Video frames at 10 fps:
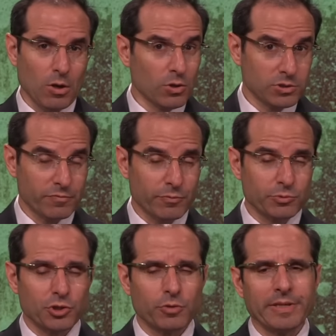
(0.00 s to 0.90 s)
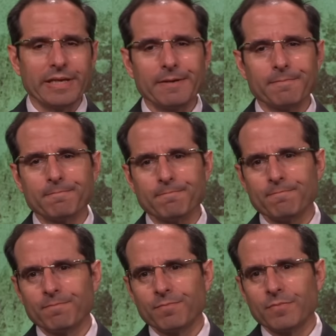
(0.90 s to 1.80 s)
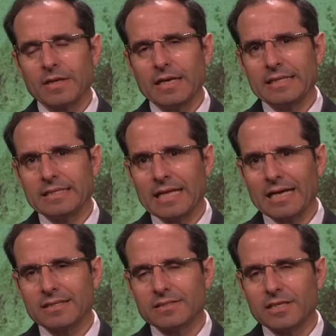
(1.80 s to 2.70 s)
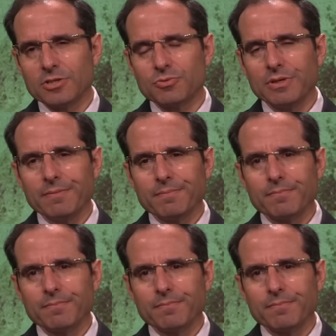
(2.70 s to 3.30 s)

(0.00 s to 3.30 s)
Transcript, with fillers: also from Germany, in the nineteenth century,